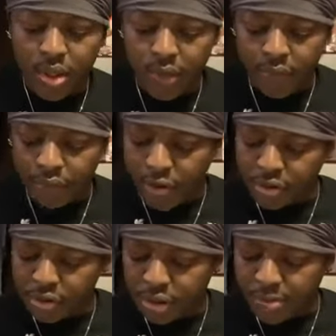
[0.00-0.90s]
in
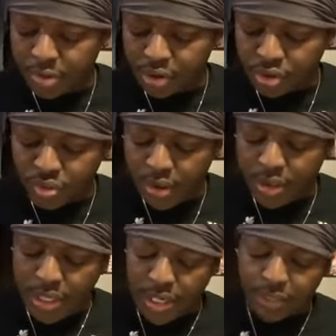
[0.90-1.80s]
verse number
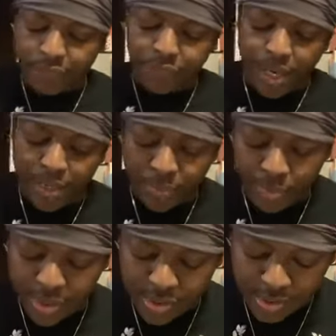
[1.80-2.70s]
29, right? And it
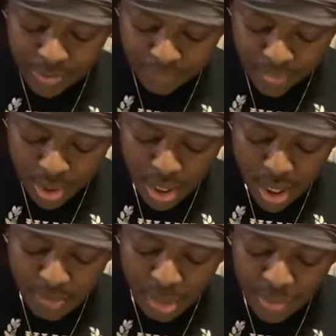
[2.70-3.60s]
reads,
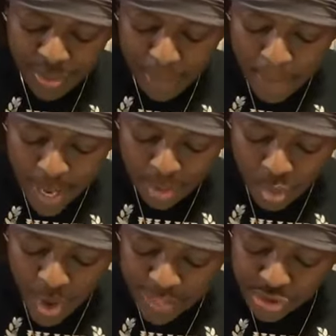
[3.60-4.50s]
But when the
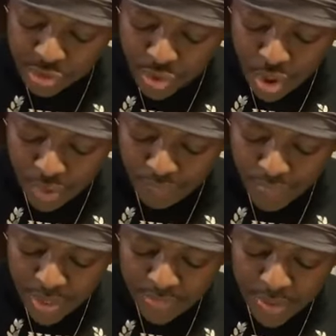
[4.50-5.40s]
battle waxed strong,
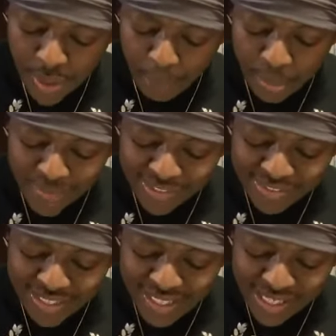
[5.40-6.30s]
there appeared
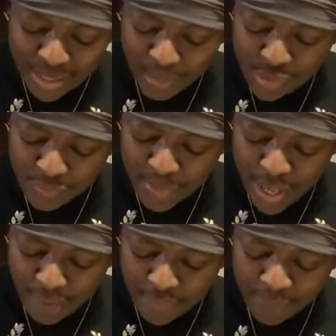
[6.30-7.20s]
unto the enemies from
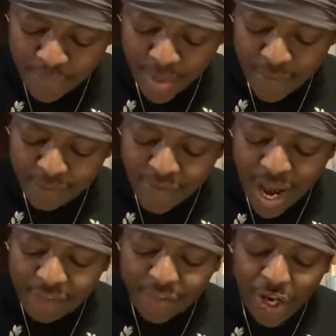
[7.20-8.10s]
heaven
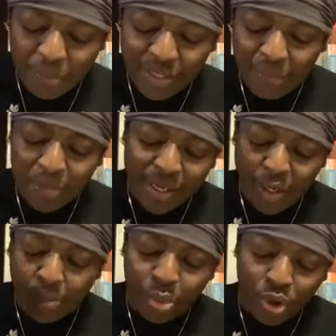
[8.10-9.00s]
five comely men
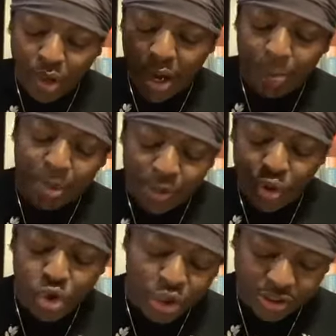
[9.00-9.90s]
upon, upon
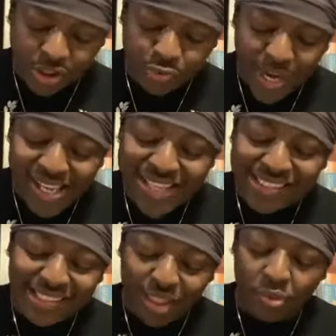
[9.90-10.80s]
horses, right? And
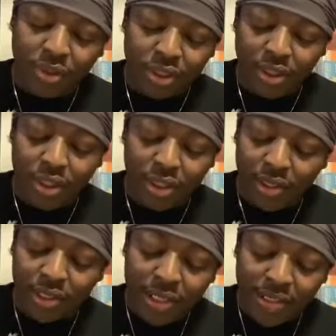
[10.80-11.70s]
he's dealing with the
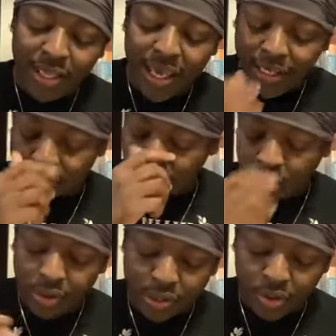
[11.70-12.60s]
uh, the angels
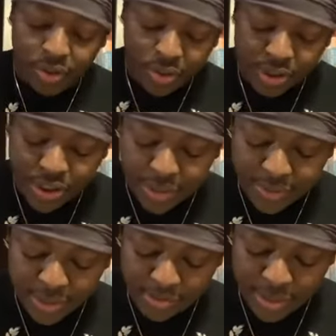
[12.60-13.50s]
on, on the
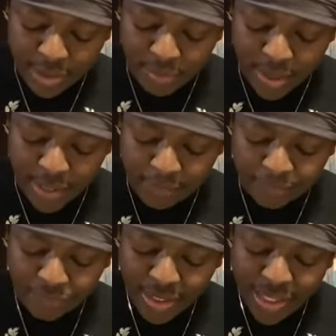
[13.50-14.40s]
chariots, man, right?
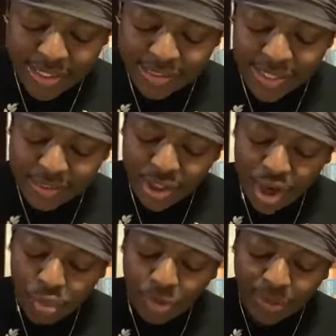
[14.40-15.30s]
And it says,
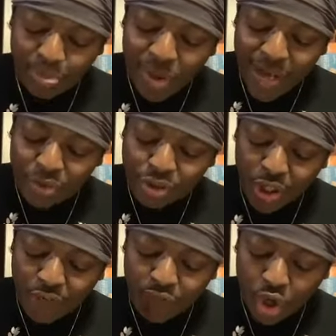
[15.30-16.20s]
with bridles
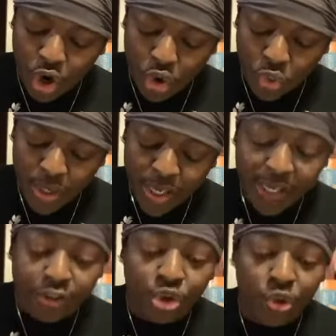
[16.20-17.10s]
of gold,
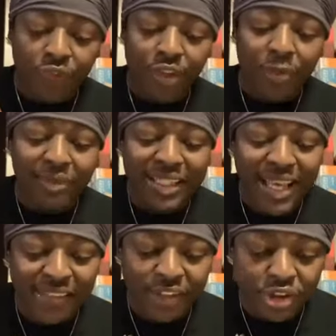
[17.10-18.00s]
and two of them
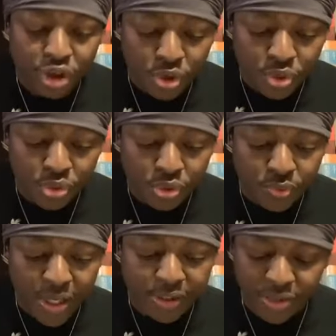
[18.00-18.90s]
led the Jews,
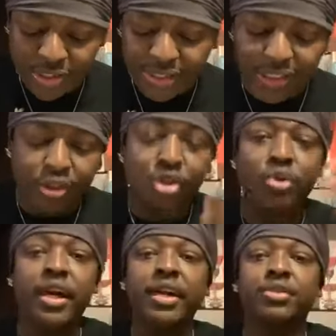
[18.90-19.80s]
right? So they seen
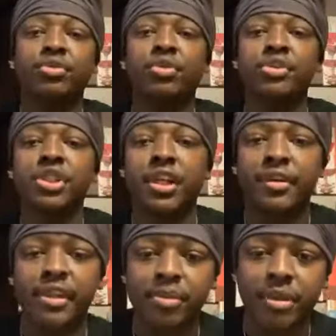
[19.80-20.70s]
two angels on
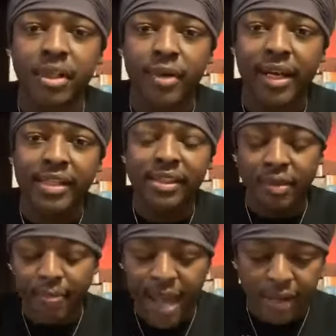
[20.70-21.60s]
chariots, man, right? And it's in
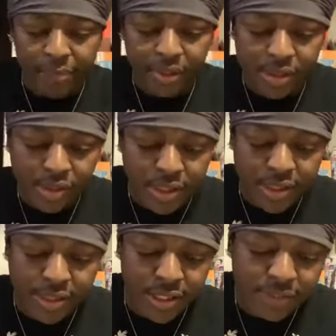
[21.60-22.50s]
the Maccabees. And it
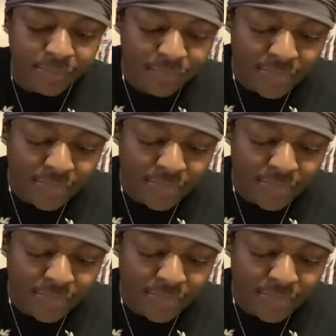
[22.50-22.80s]
says,